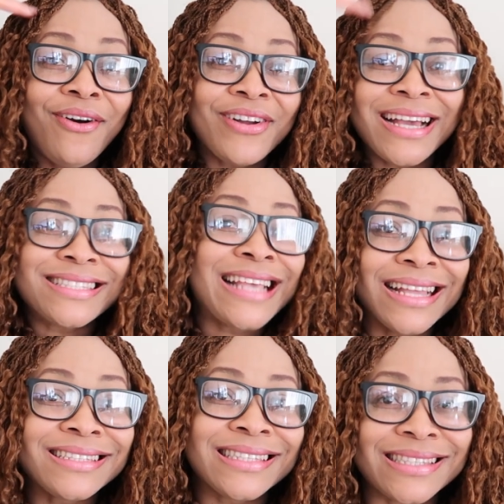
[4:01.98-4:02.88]
other
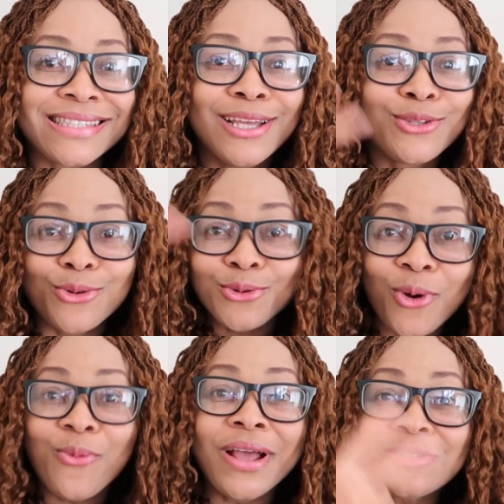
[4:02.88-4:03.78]
senses to
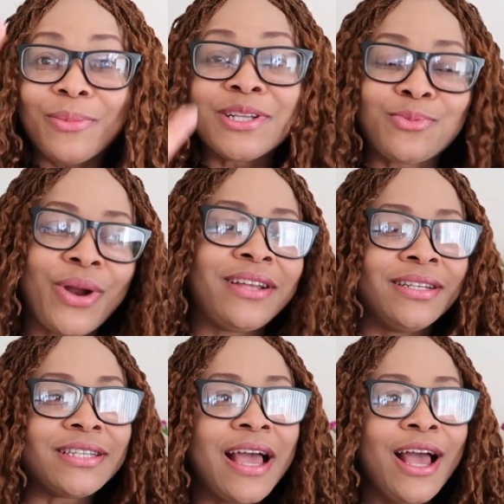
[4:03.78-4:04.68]
know when somebody is
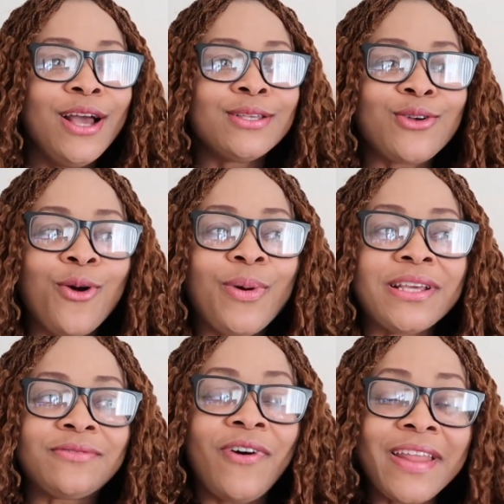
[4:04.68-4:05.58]
pregnant. So, but
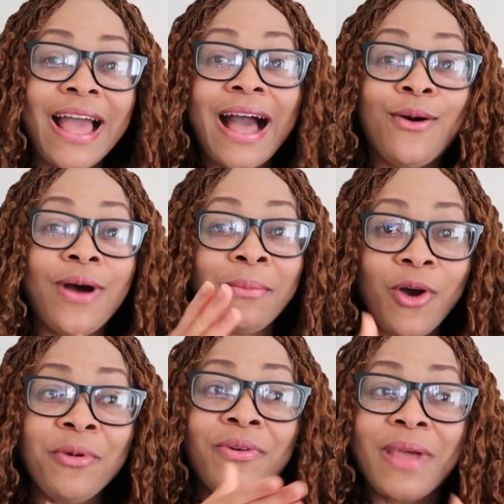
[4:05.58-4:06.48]
it's funny how I'm
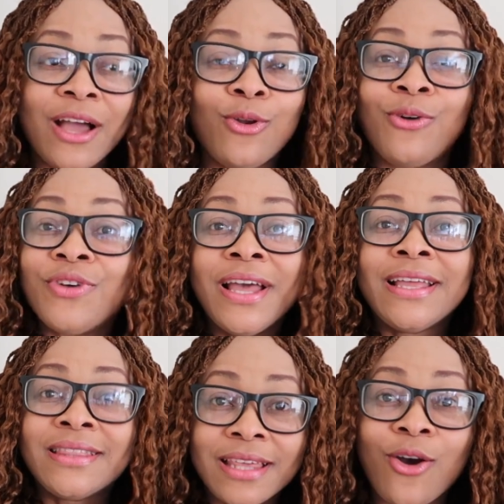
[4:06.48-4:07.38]
coming from the angle of
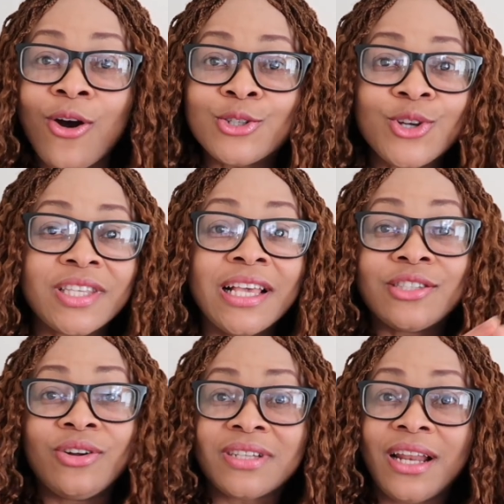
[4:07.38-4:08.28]
the culture says
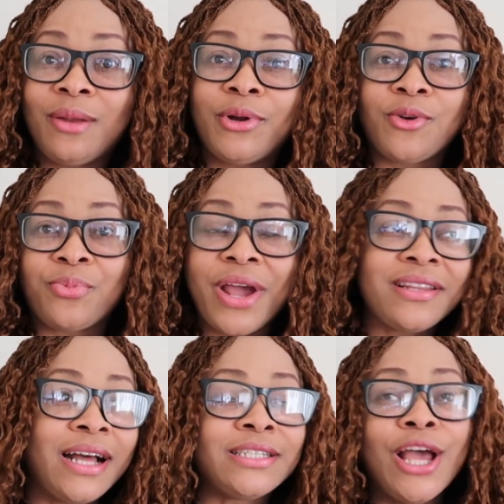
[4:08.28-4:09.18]
don't tell anybody you're
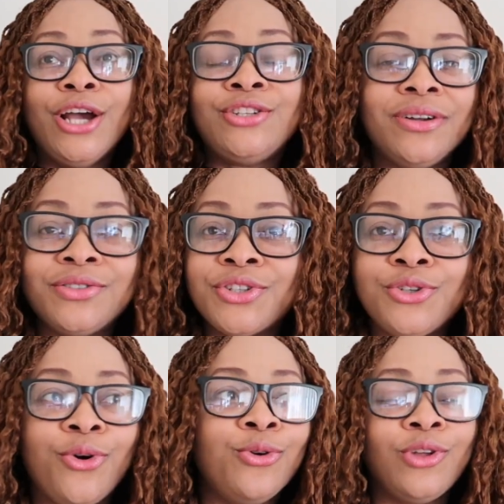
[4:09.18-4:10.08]
pregnant,
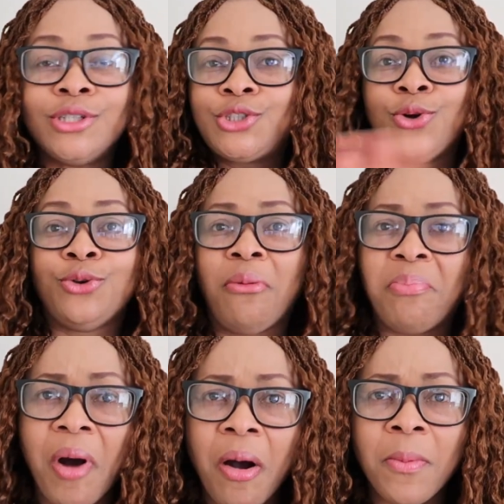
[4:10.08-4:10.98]
don't show your
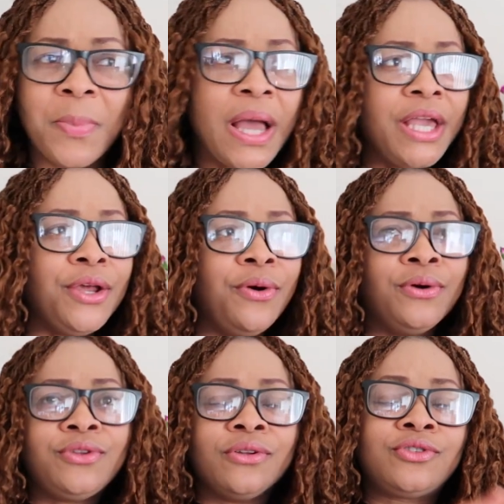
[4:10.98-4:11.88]
bump,
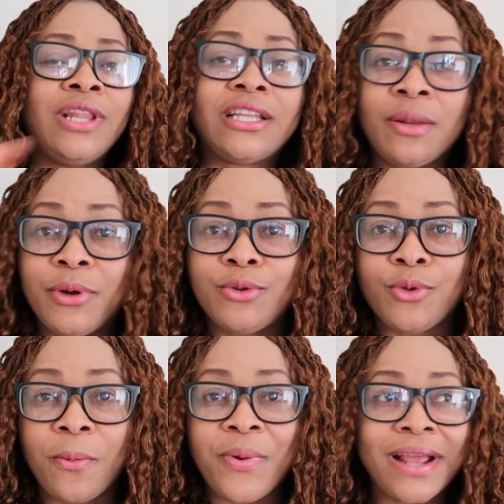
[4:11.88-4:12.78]
don't let anybody know
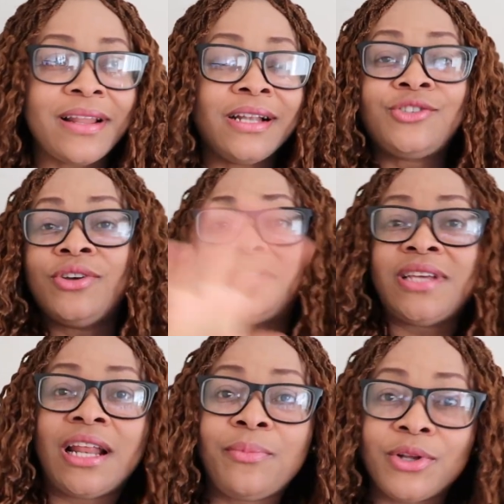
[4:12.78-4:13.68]
you're pregnant, don't
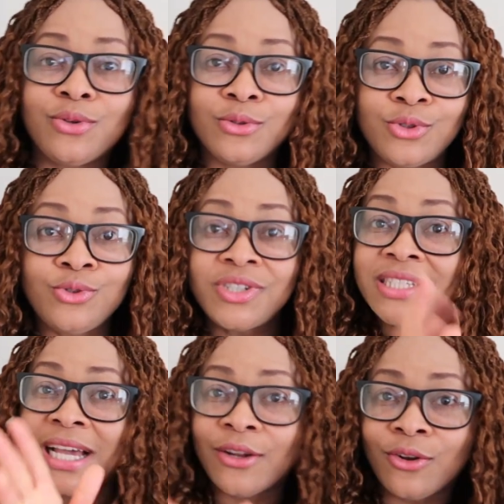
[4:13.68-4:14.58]
tell anybody your due
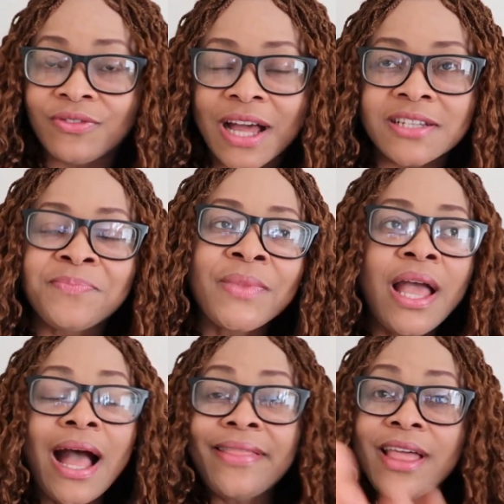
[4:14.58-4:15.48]
date and all of that.
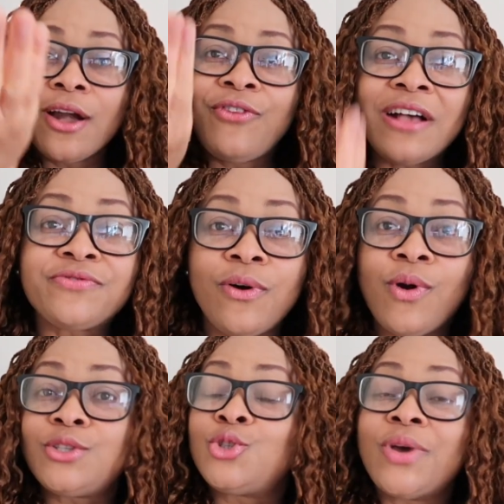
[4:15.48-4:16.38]
And then fast
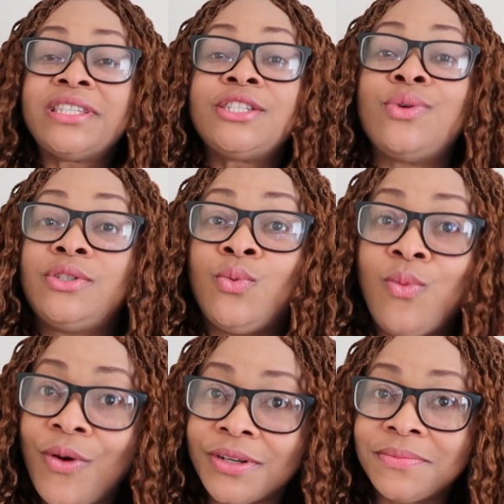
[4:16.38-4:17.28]
forward to
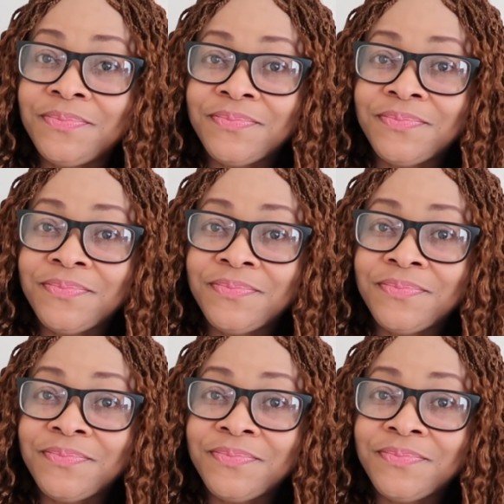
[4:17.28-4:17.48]
2021,